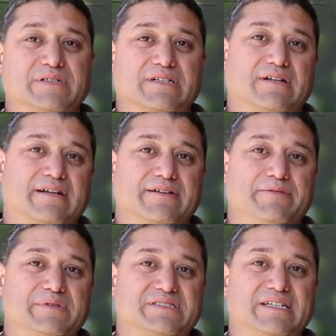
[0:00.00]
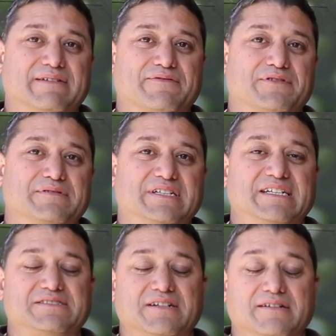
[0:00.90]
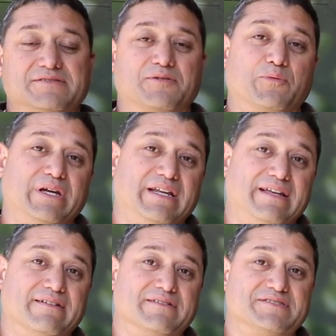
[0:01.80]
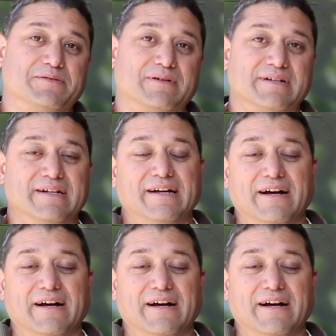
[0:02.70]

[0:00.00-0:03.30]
which a lot of you mistake for chainsaws or weed eaters or